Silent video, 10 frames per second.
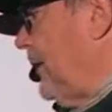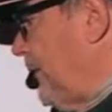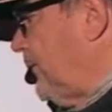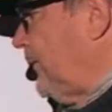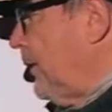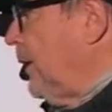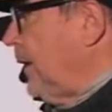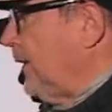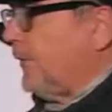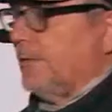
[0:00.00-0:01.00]
means
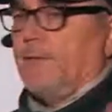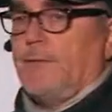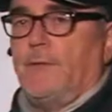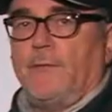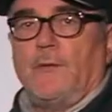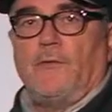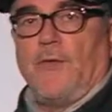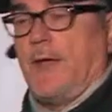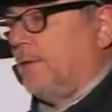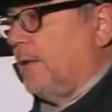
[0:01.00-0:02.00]
it's a distance such
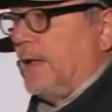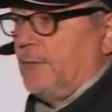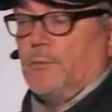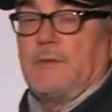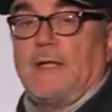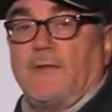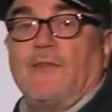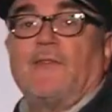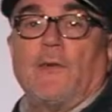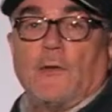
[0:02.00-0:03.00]
that the light would take
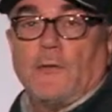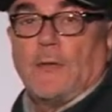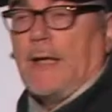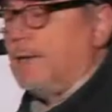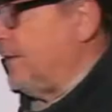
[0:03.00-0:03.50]
6 years to get